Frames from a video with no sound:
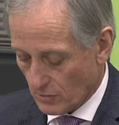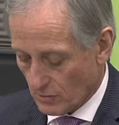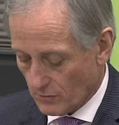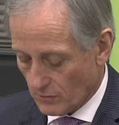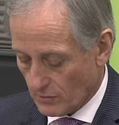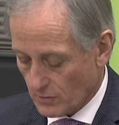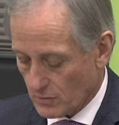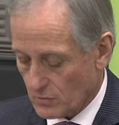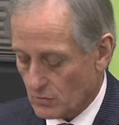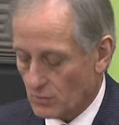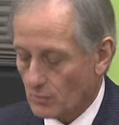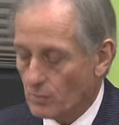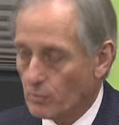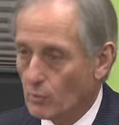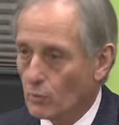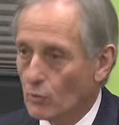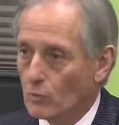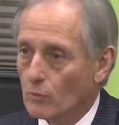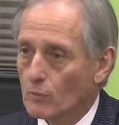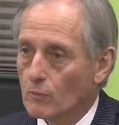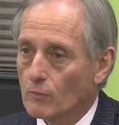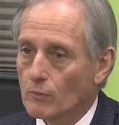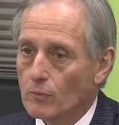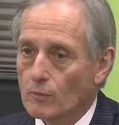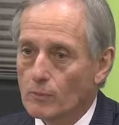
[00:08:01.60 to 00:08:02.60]
of this
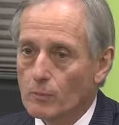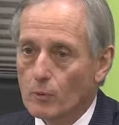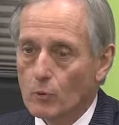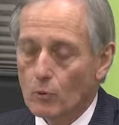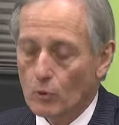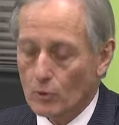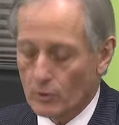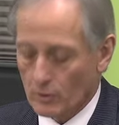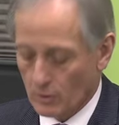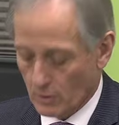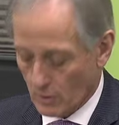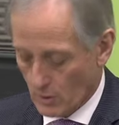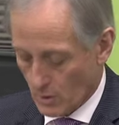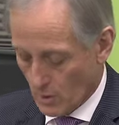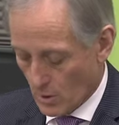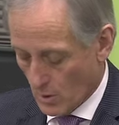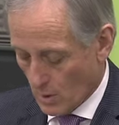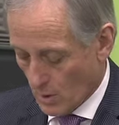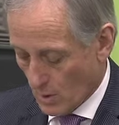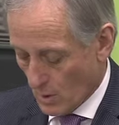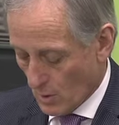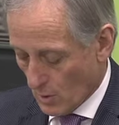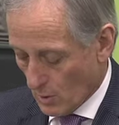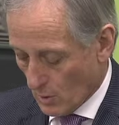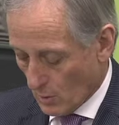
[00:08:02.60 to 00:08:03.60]
report
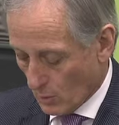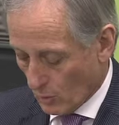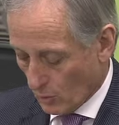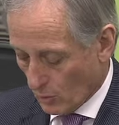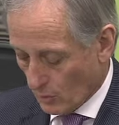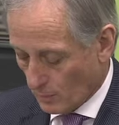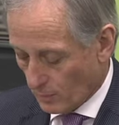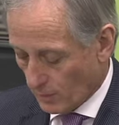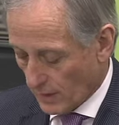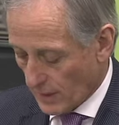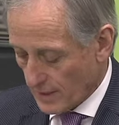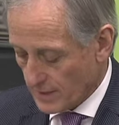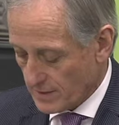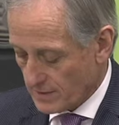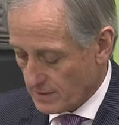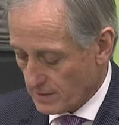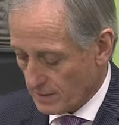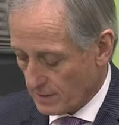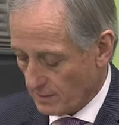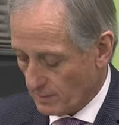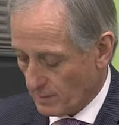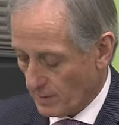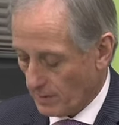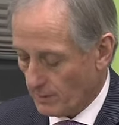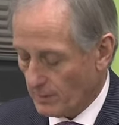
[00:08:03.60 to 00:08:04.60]
were placed in
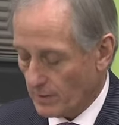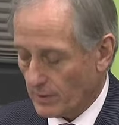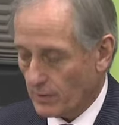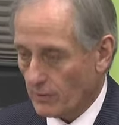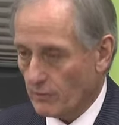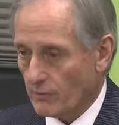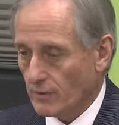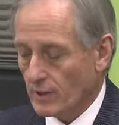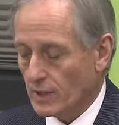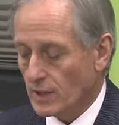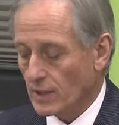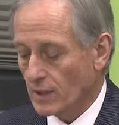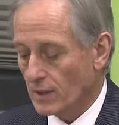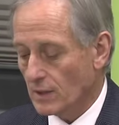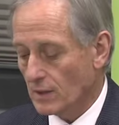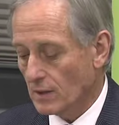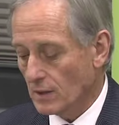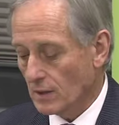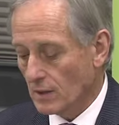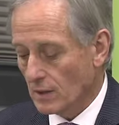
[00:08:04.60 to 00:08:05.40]
the public arena,